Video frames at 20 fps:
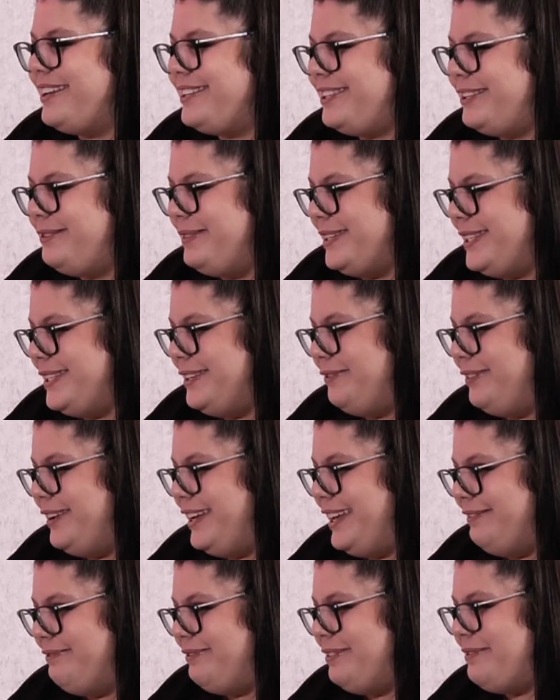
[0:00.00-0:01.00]
specific
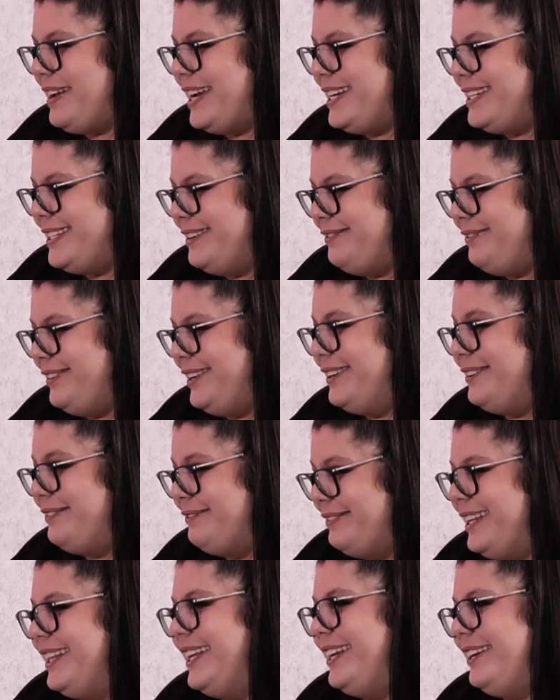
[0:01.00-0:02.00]
information for you to
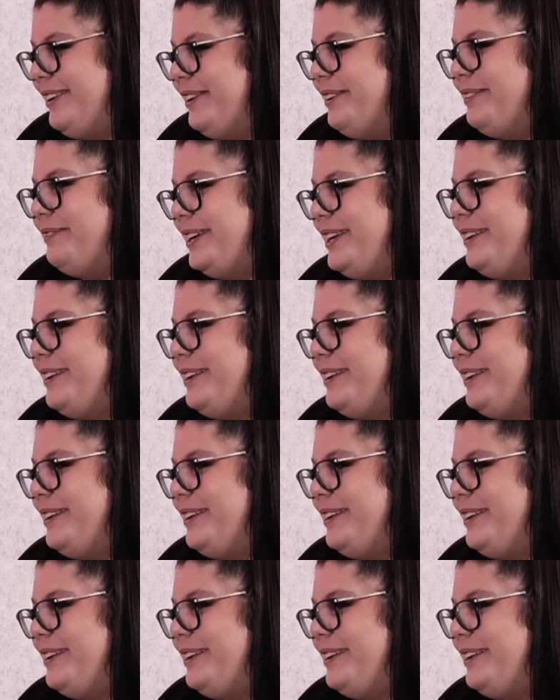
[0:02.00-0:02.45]
really know what you're